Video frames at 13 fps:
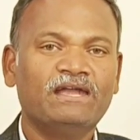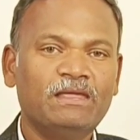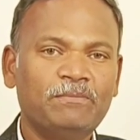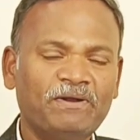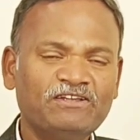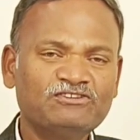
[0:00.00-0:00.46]

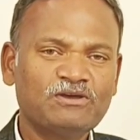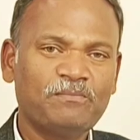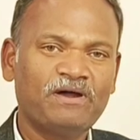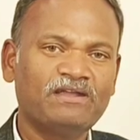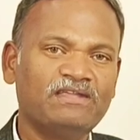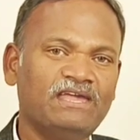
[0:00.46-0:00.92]
depends
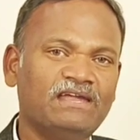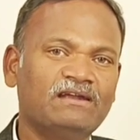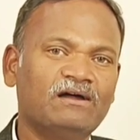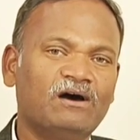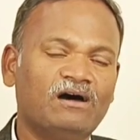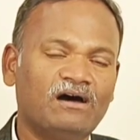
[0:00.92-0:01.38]
upon
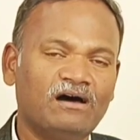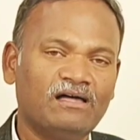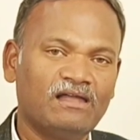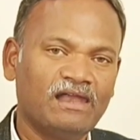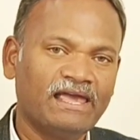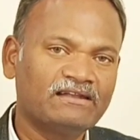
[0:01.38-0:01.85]
the
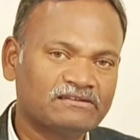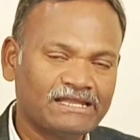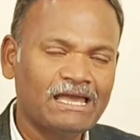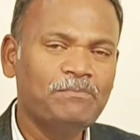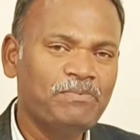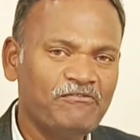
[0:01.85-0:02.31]
like
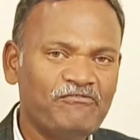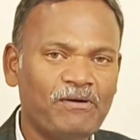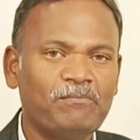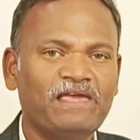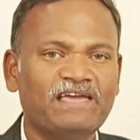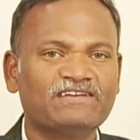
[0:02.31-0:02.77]
type of
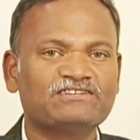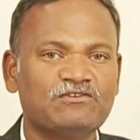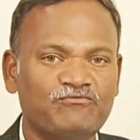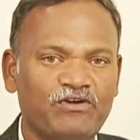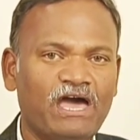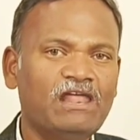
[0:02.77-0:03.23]

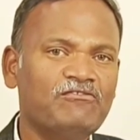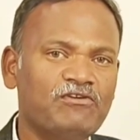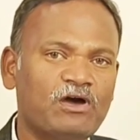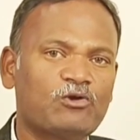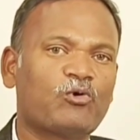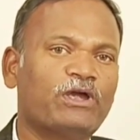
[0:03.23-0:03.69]
application where
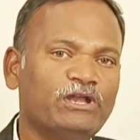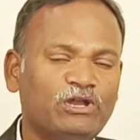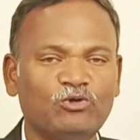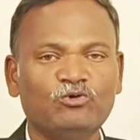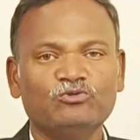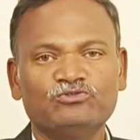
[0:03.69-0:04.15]
we are going
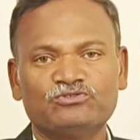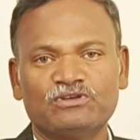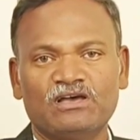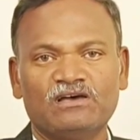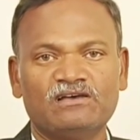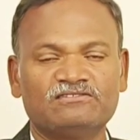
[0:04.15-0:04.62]
to
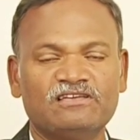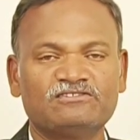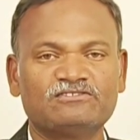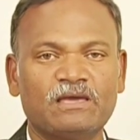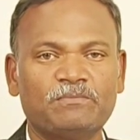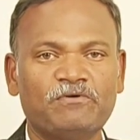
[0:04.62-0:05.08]
use
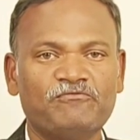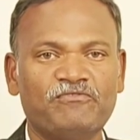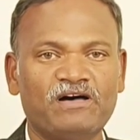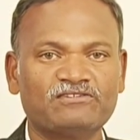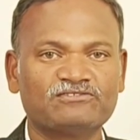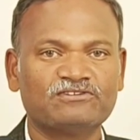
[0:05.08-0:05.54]
such type of
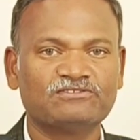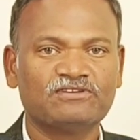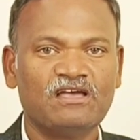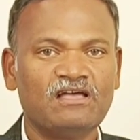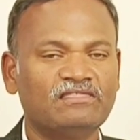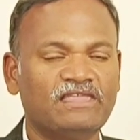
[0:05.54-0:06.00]
fasteners.